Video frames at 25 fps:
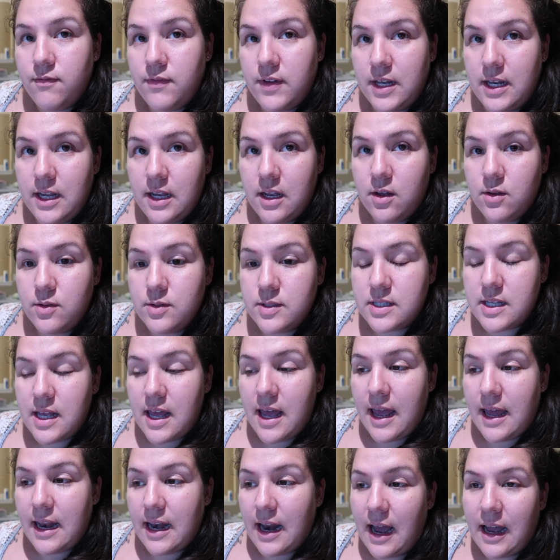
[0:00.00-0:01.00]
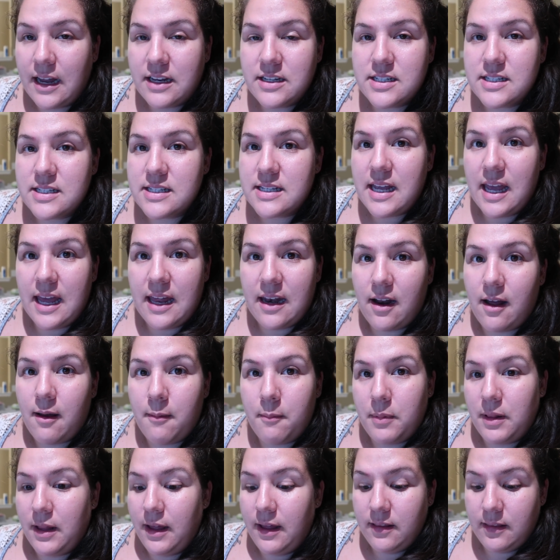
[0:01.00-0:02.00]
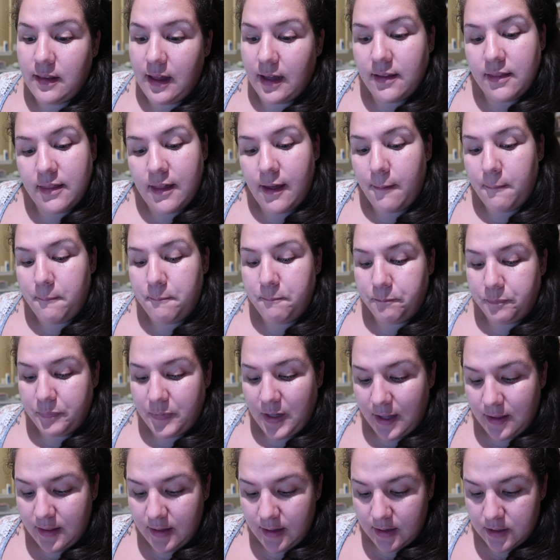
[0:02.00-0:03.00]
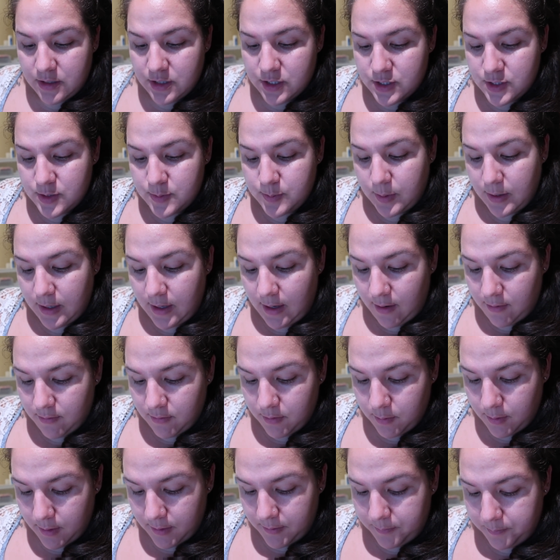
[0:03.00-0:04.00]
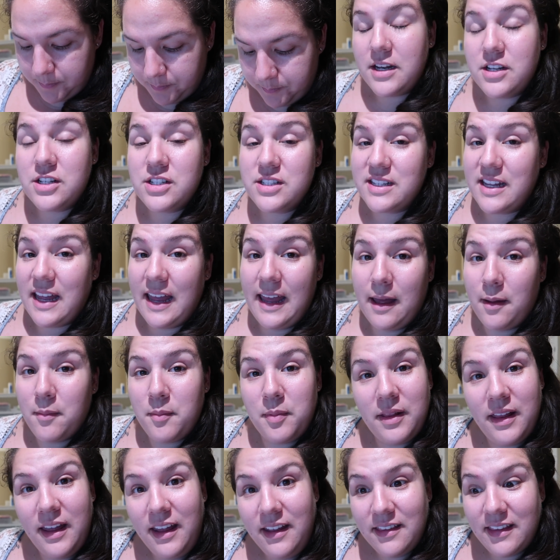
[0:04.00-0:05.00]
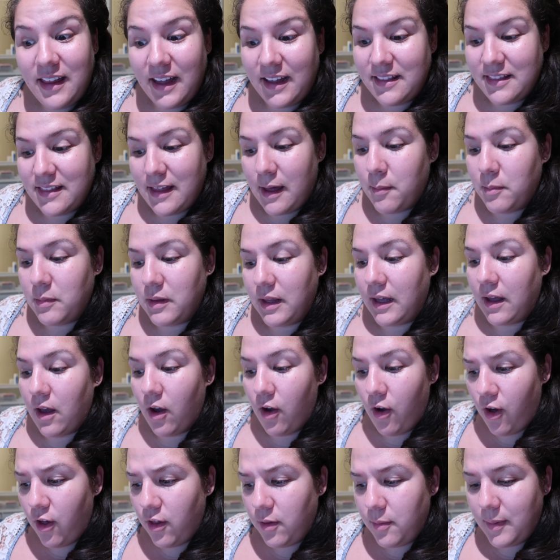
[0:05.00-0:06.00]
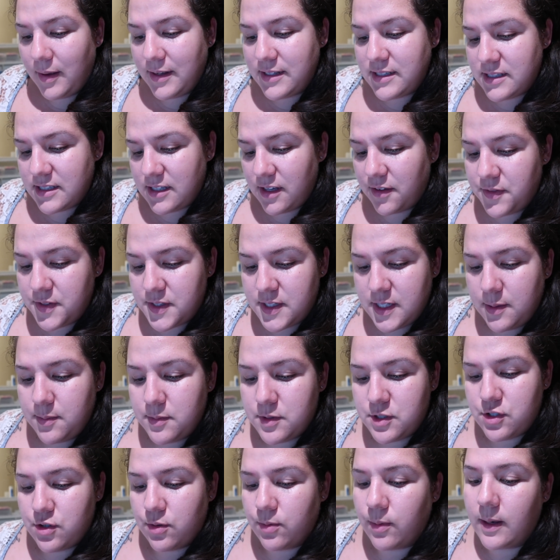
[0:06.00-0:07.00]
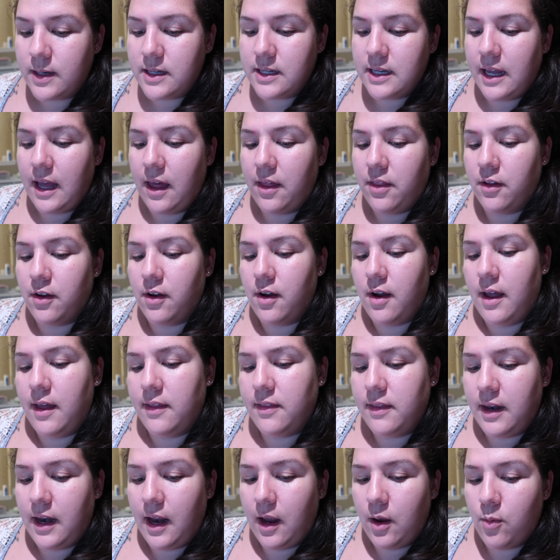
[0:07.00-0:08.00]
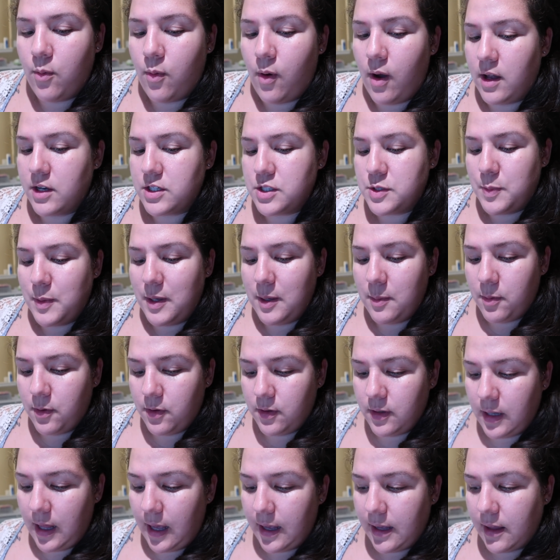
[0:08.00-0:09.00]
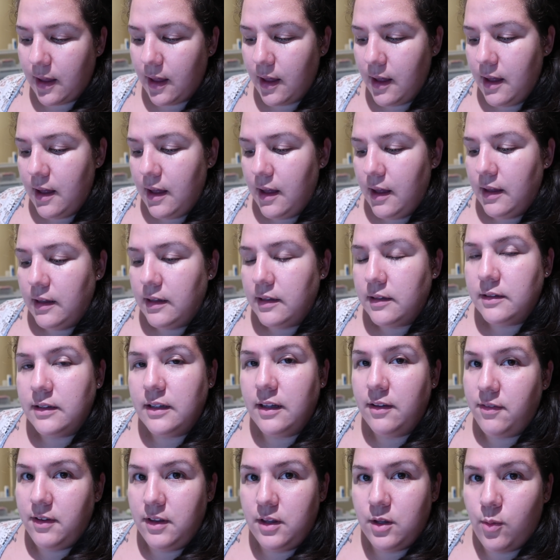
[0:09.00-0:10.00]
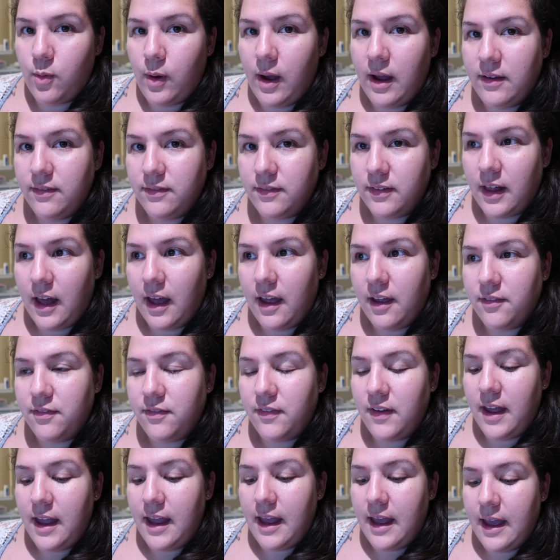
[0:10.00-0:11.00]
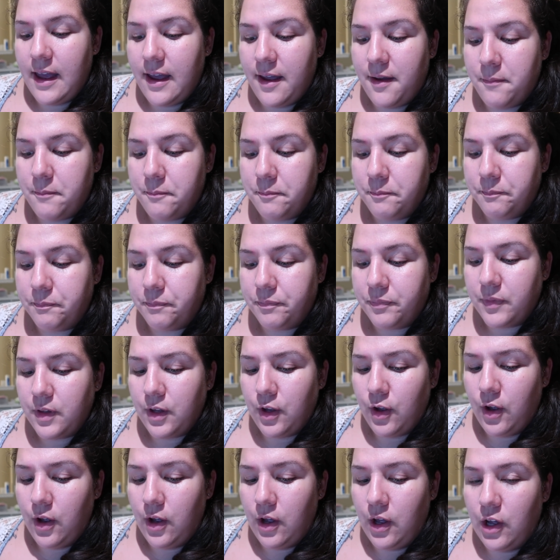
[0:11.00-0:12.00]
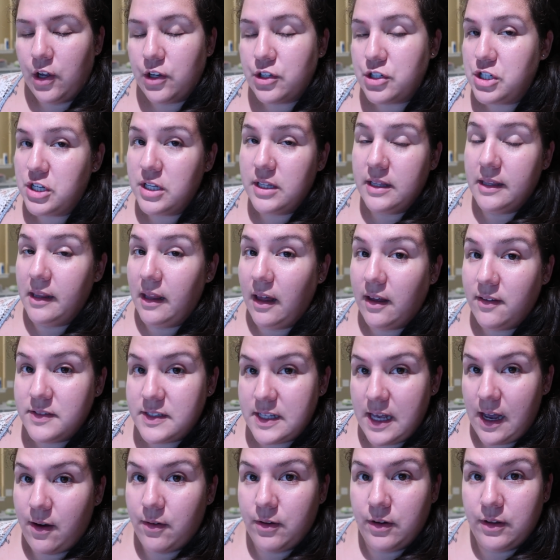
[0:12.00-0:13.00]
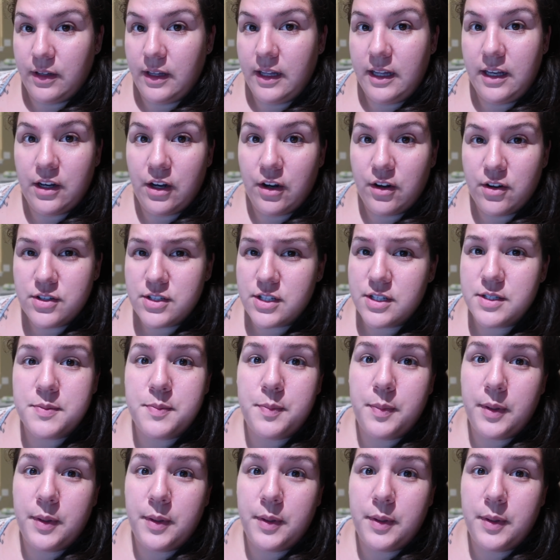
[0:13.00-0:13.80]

videos and I just cannot plan like them. I think I just spit everywhere. I just can't plan like them. Like all my stuff seems to run together. And then I watch people like living the wife life and she loves hourly and hers is